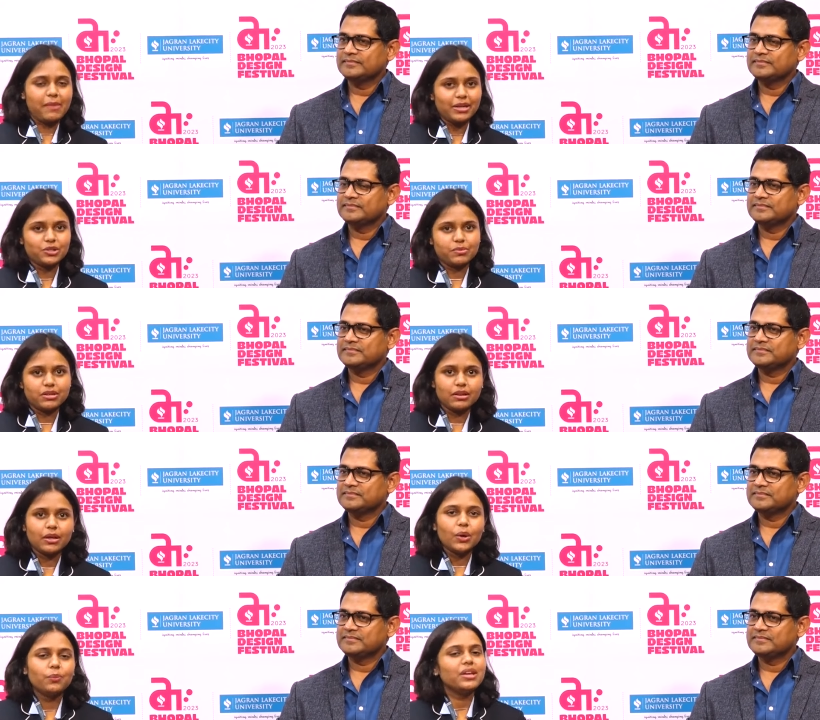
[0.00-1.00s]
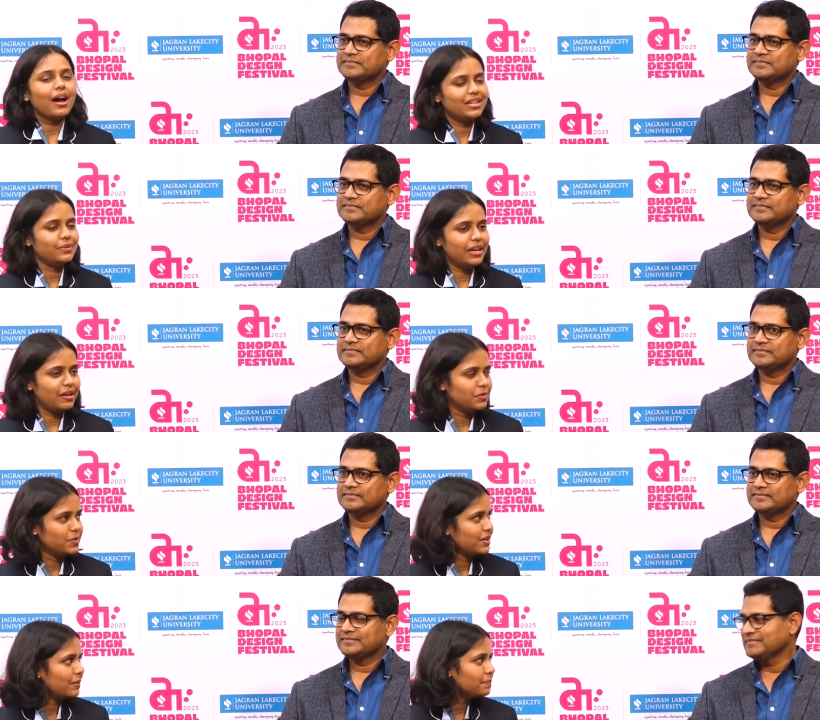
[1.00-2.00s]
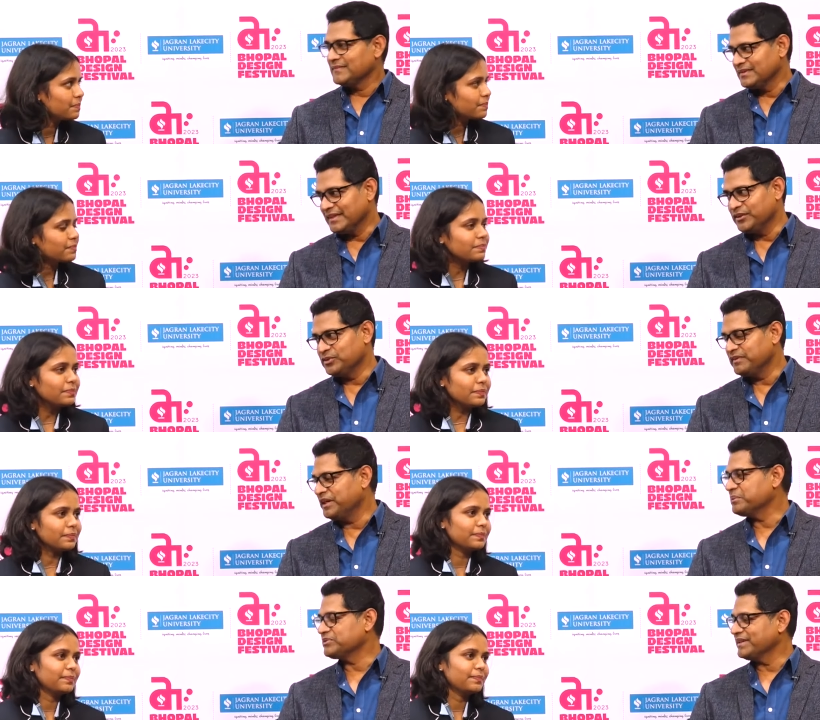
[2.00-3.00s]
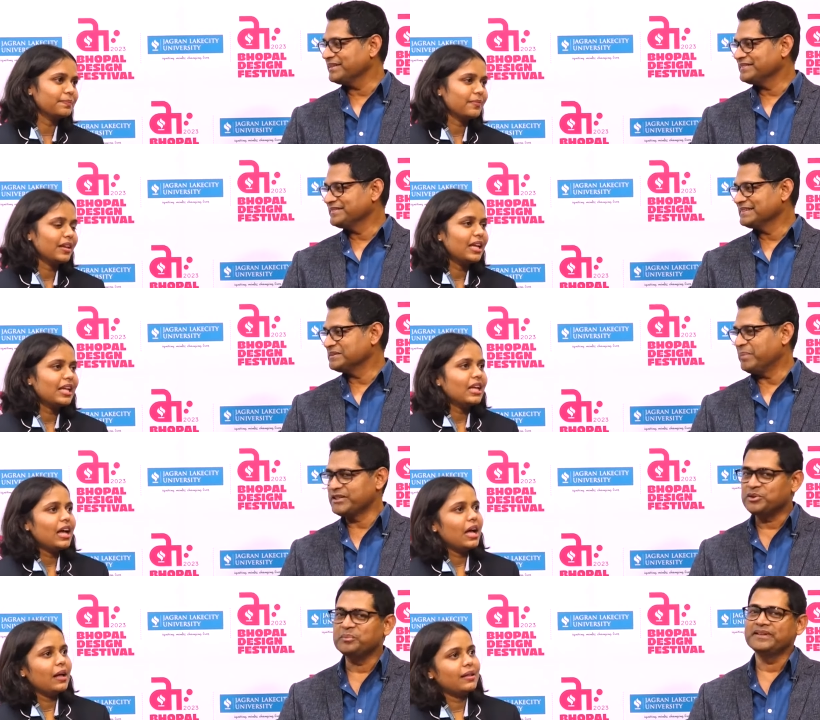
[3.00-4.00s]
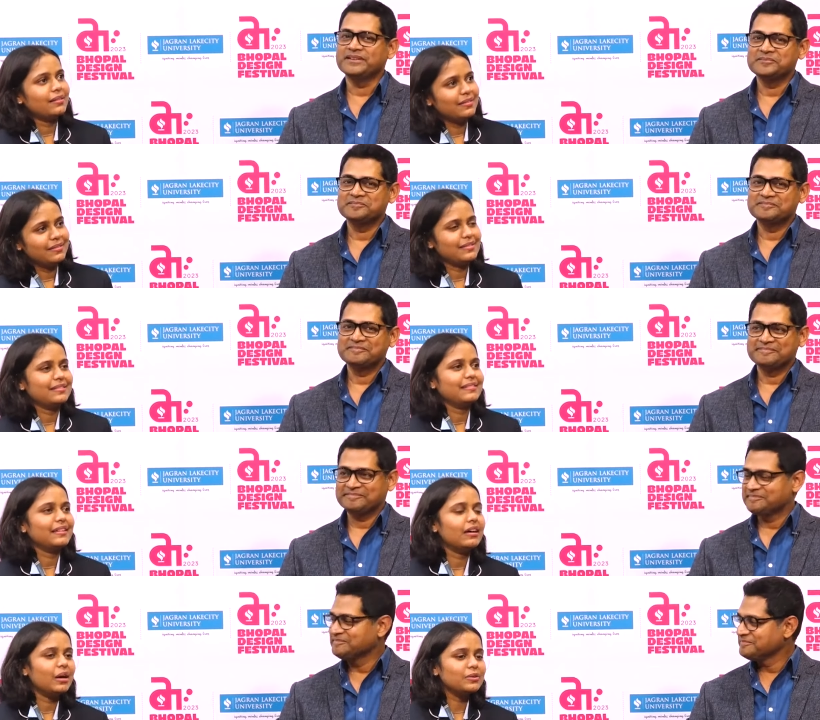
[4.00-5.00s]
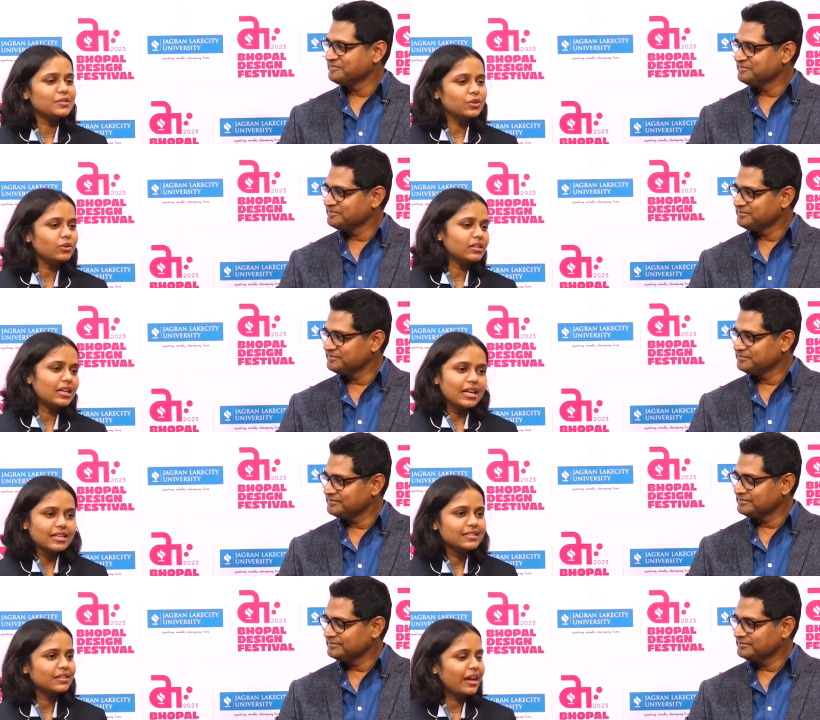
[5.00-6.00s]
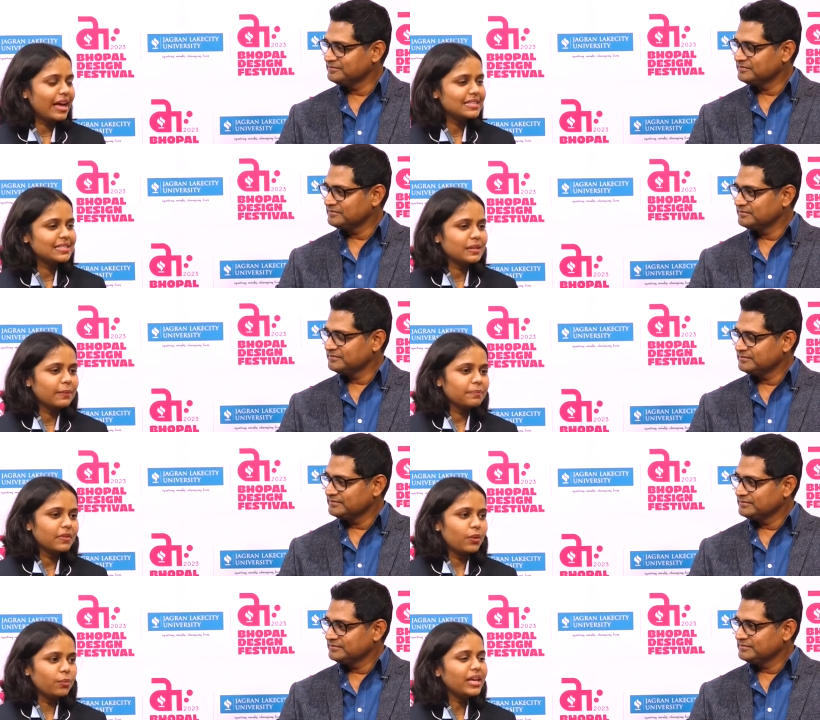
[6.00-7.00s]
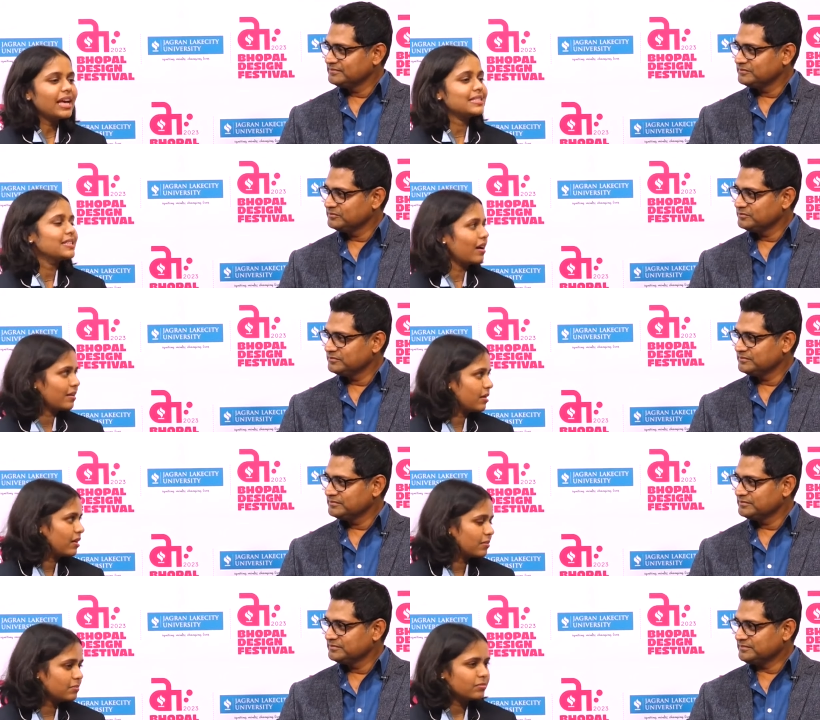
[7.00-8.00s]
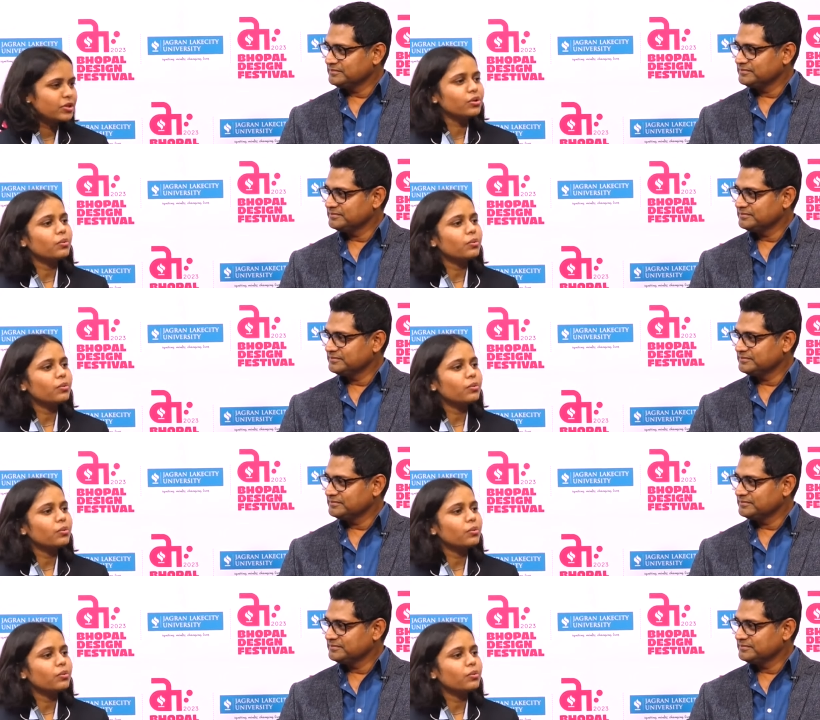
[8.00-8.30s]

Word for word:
Speaker 1: management. We heartily welcome you, sir.
Speaker 2: Thank you very much, Radhika. It's a pleasure to be here.
Speaker 1: Uh, so, sir, as we as young, uh, you